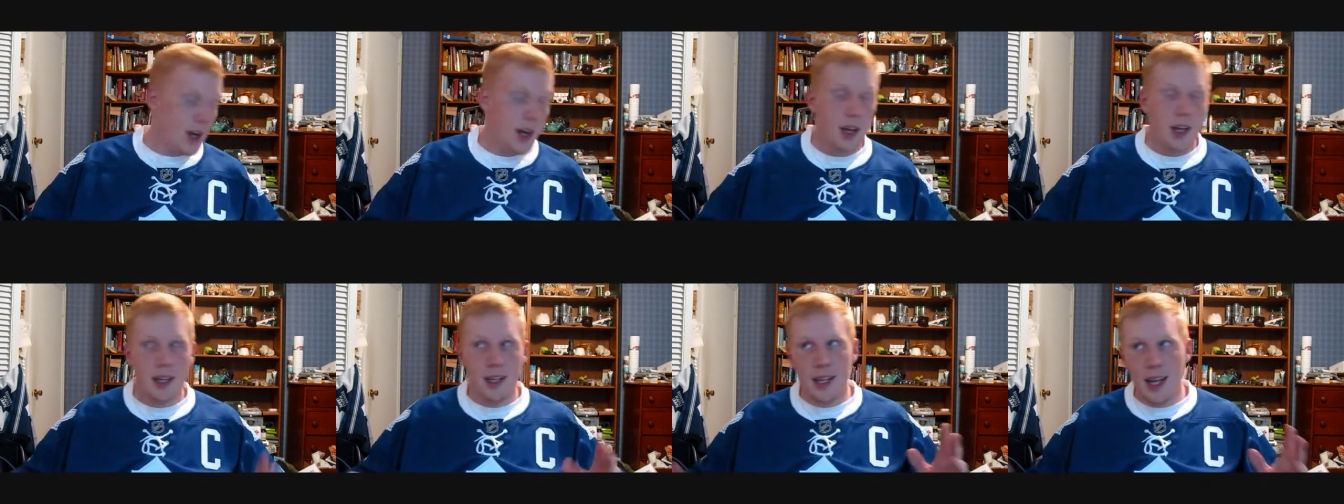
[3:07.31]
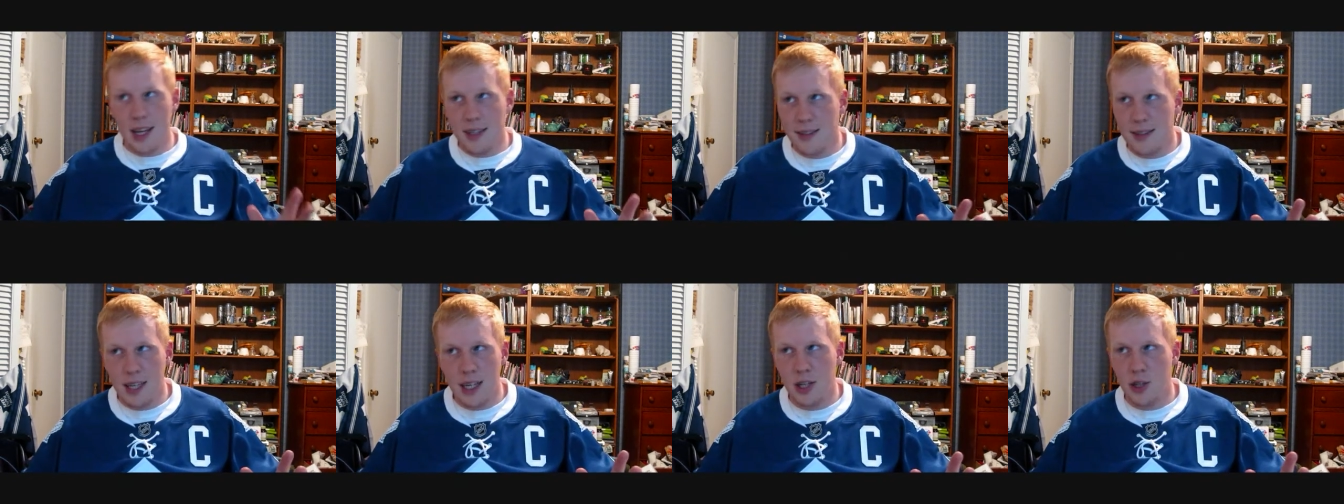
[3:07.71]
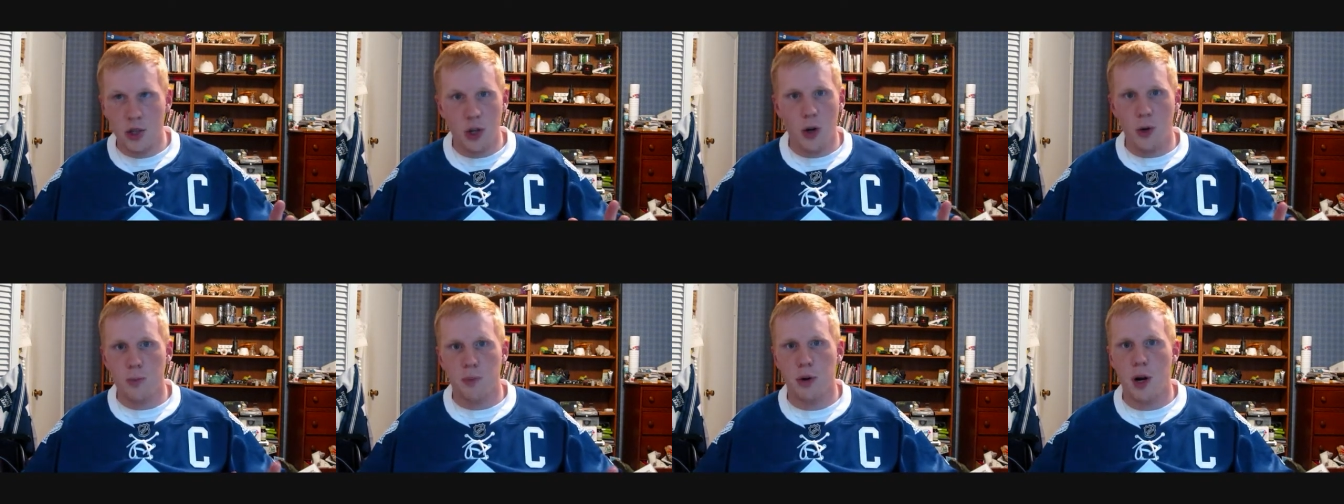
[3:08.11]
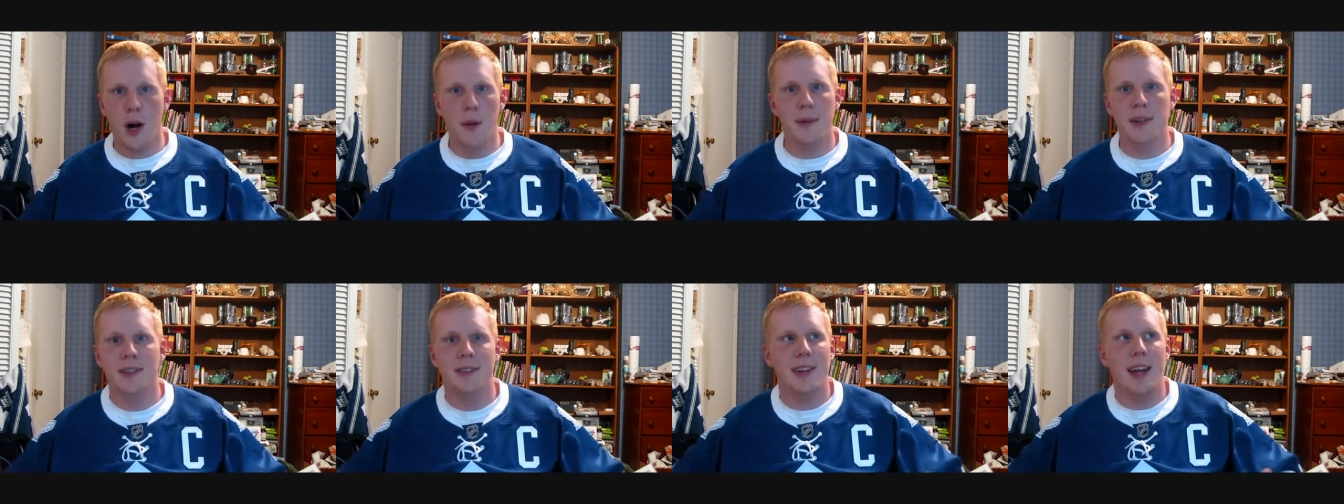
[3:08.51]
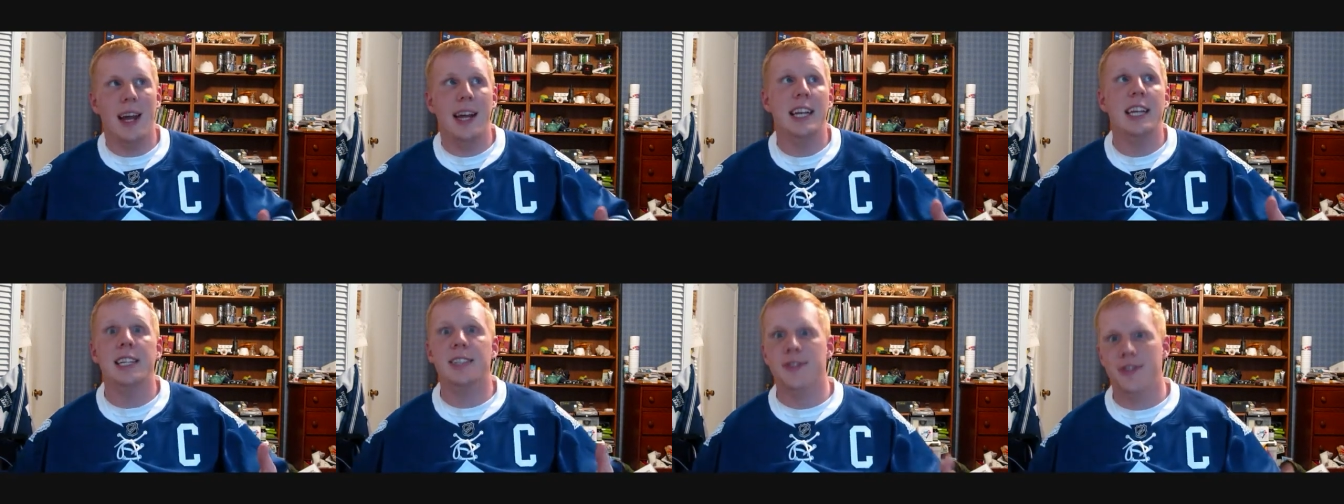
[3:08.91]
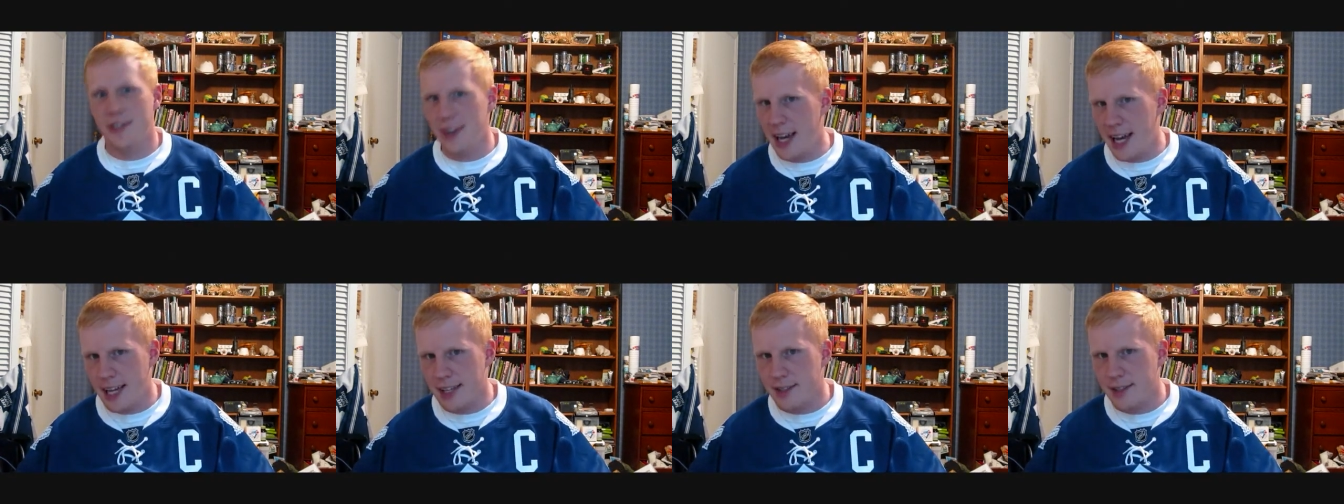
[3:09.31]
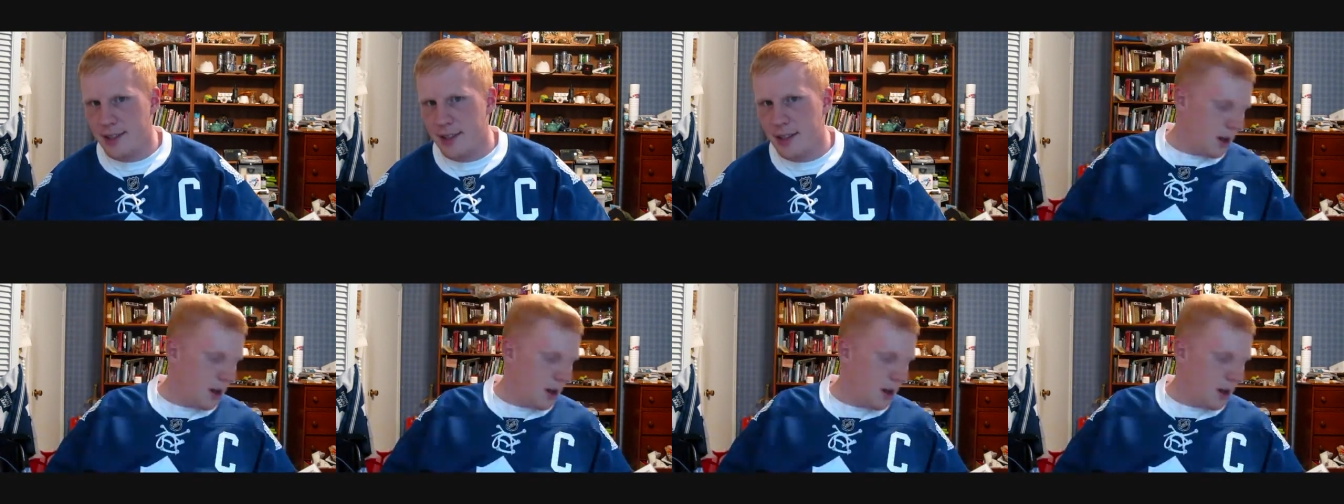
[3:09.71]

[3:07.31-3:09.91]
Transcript: Yes, he showed promise, and he's fast.